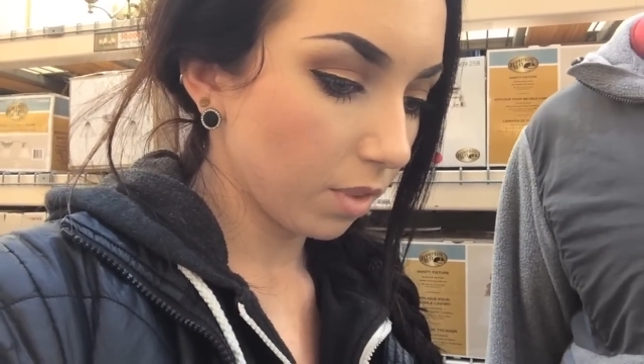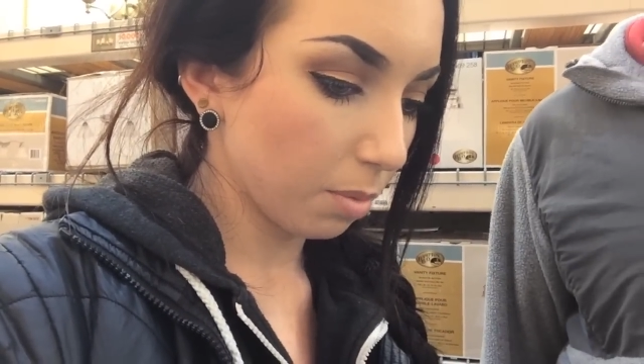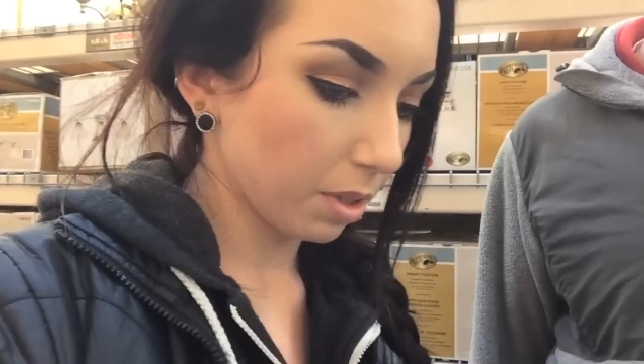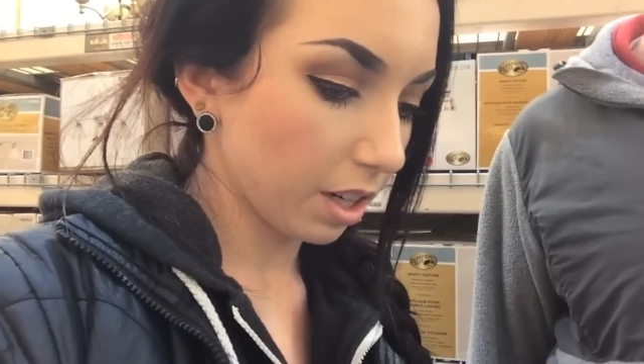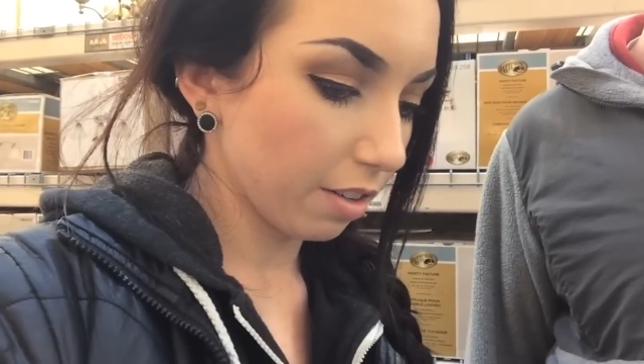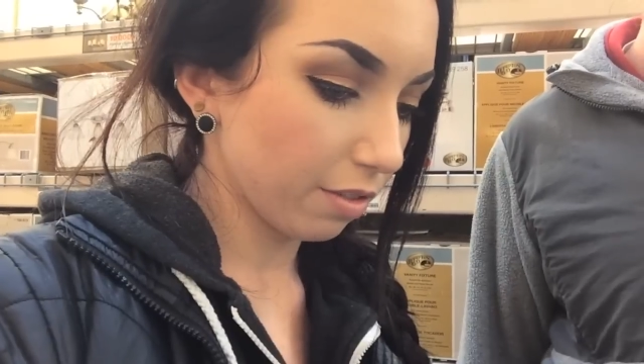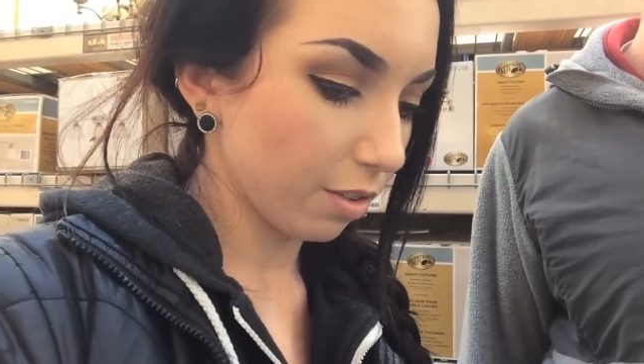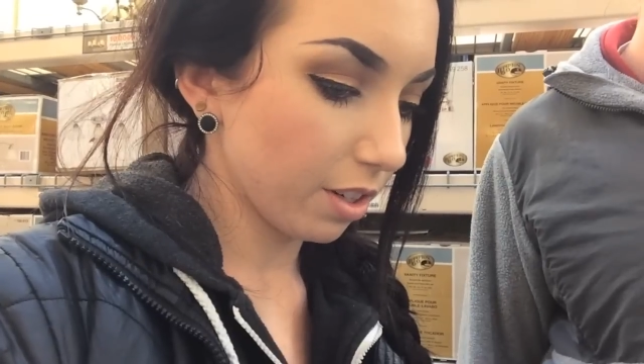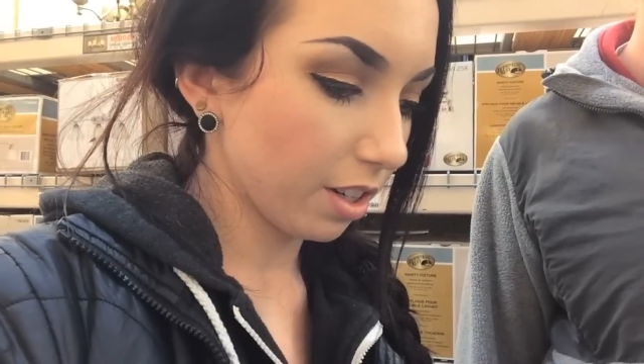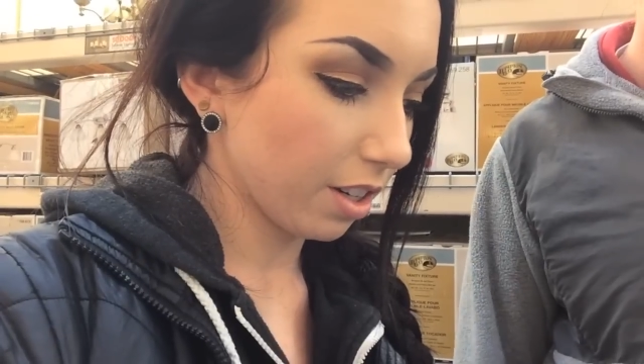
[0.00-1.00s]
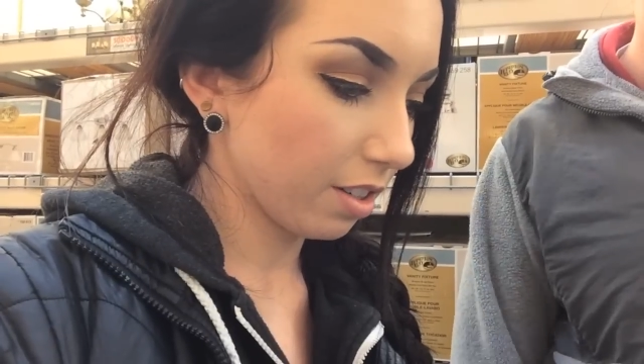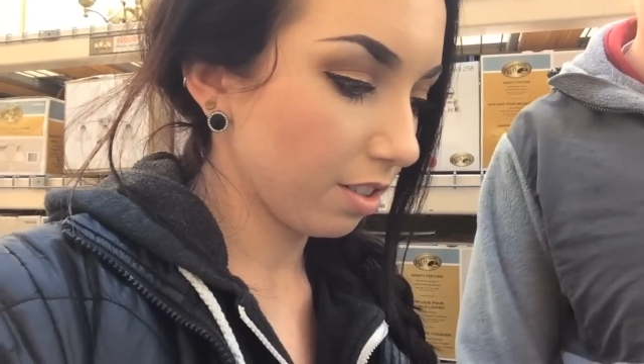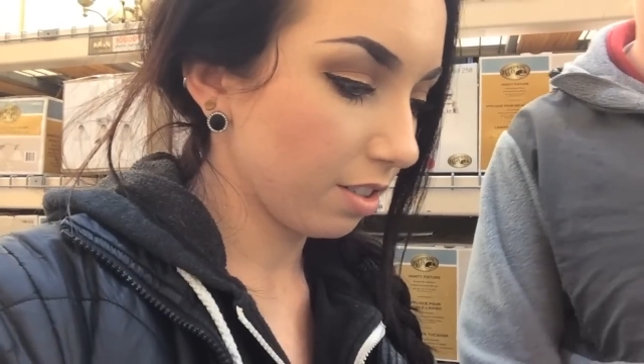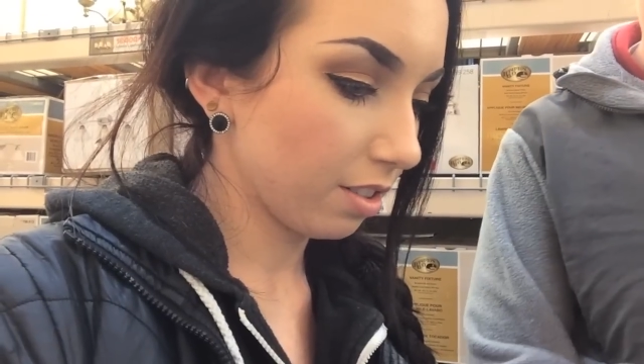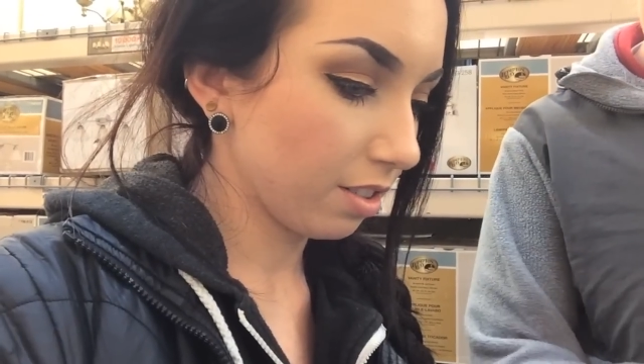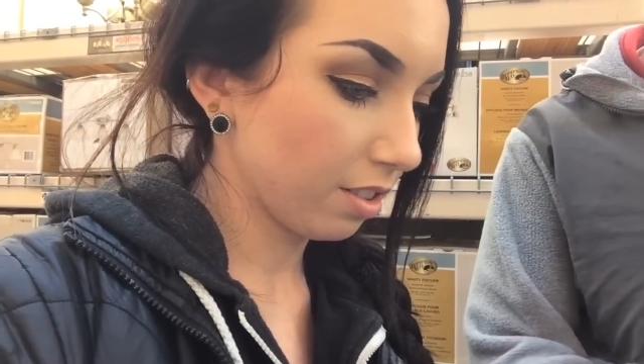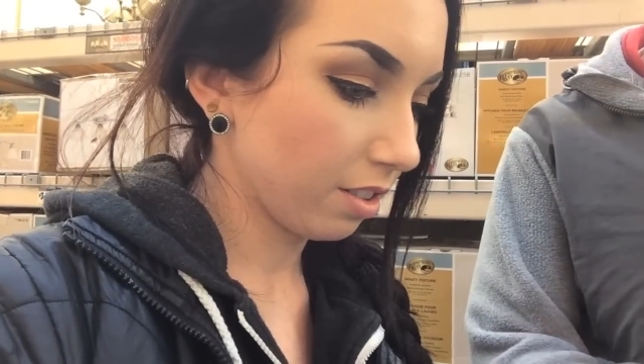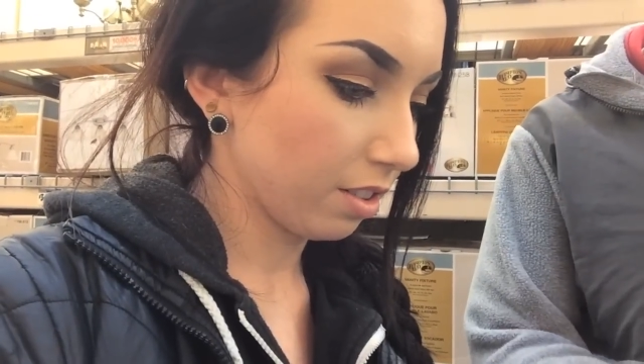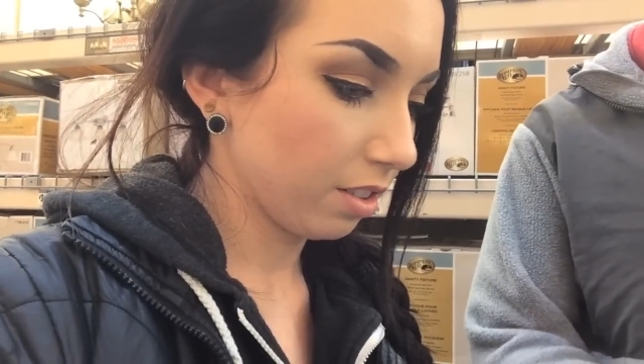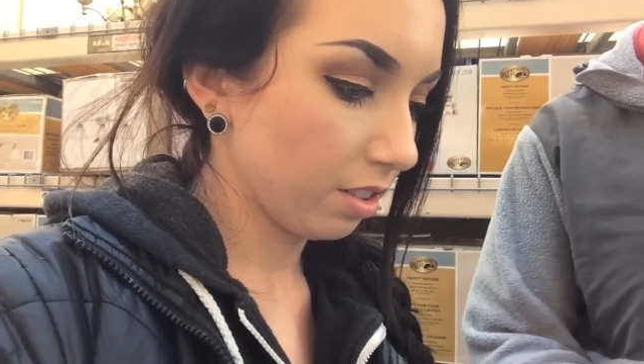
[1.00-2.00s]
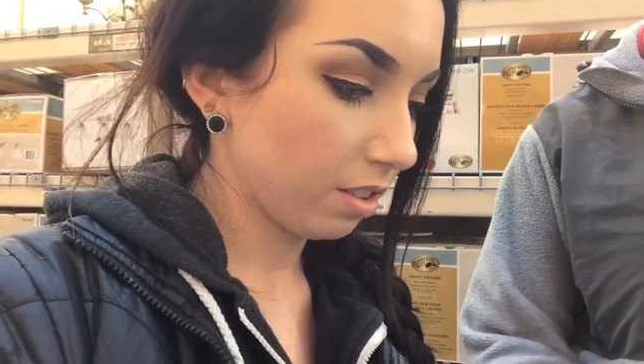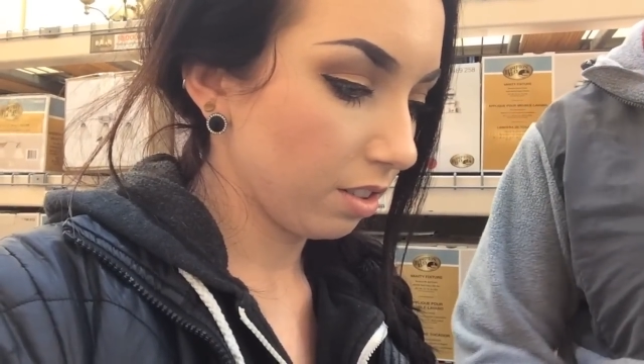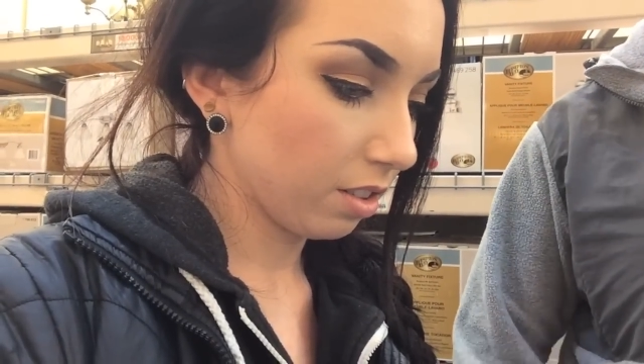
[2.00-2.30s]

I mean, I have no Can idea. Can you just screw it into a lamp?